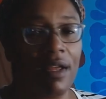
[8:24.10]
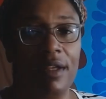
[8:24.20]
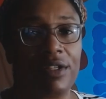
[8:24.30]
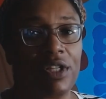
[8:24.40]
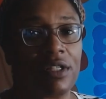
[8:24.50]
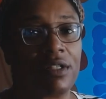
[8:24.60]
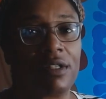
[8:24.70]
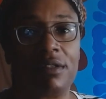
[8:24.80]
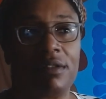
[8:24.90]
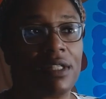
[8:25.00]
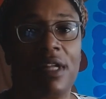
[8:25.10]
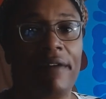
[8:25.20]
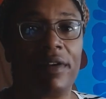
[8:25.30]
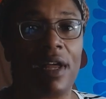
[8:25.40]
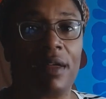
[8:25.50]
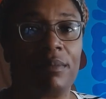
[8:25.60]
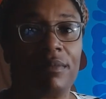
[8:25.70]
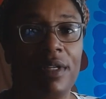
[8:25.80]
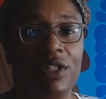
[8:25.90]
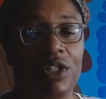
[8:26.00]
doesn't have a
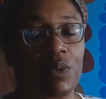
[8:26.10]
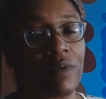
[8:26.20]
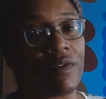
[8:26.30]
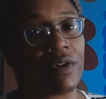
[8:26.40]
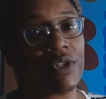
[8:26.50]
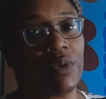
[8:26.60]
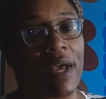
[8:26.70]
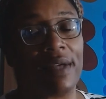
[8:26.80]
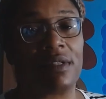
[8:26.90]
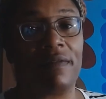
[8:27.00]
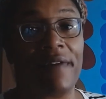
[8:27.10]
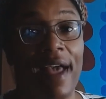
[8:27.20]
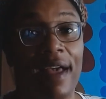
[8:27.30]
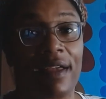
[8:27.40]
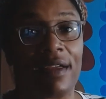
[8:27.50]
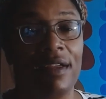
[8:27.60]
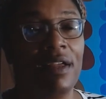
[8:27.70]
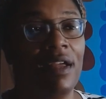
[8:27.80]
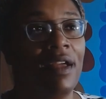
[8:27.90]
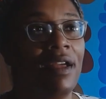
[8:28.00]
name. He's just referred to as the fag.
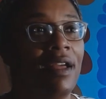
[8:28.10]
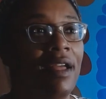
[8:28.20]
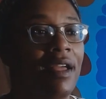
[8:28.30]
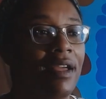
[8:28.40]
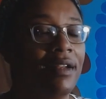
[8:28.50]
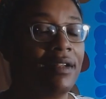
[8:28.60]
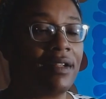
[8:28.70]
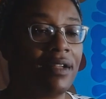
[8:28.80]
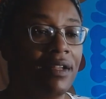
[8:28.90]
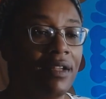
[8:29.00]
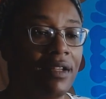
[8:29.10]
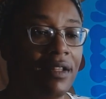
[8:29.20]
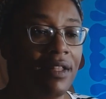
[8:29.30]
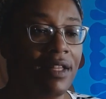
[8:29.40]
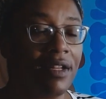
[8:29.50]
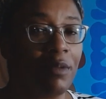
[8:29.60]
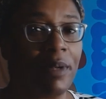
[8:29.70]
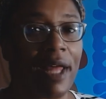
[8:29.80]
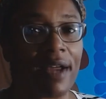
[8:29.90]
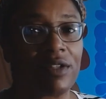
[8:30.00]
And then the
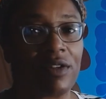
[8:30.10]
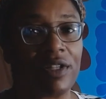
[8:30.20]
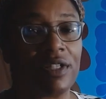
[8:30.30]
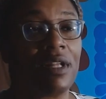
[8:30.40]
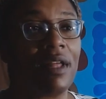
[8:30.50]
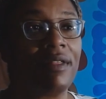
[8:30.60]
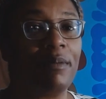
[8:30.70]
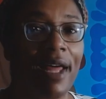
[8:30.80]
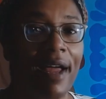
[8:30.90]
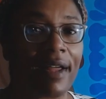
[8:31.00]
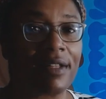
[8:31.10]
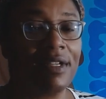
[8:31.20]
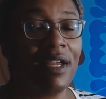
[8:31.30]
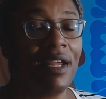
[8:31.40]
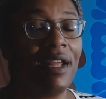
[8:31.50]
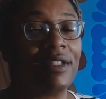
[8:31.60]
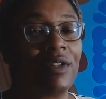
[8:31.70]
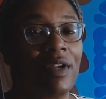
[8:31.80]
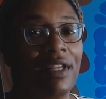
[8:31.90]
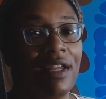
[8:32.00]
blacks are just the blacks. And
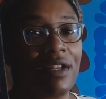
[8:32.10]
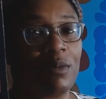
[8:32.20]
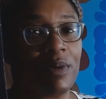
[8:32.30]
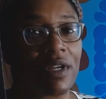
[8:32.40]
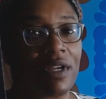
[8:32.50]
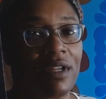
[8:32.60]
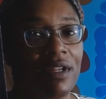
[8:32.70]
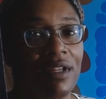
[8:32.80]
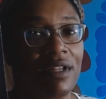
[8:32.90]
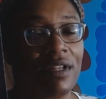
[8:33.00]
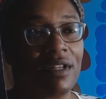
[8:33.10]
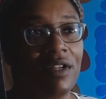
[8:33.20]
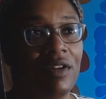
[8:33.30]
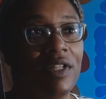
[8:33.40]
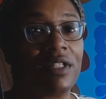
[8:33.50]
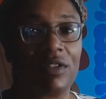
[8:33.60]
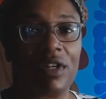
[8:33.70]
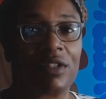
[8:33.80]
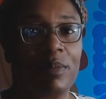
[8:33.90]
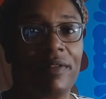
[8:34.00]
so at the end of the book, he still
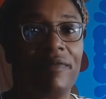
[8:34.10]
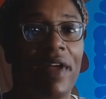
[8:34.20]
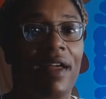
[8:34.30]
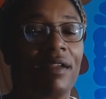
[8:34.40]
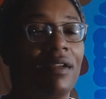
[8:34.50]
talks about the fag,